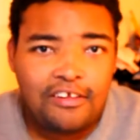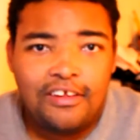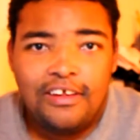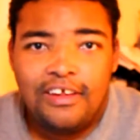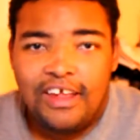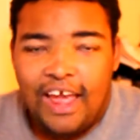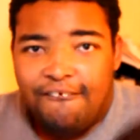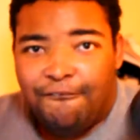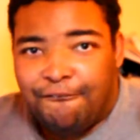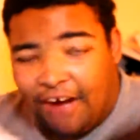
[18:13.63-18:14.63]
and
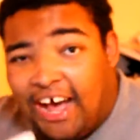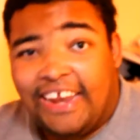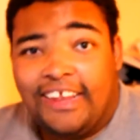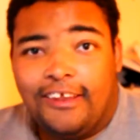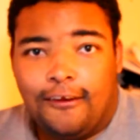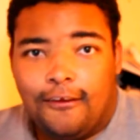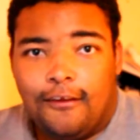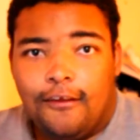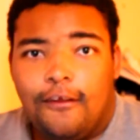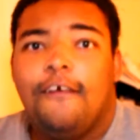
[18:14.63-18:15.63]
I really
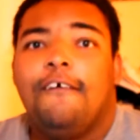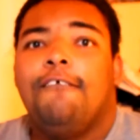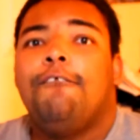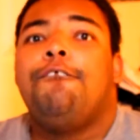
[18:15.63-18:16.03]
like that part.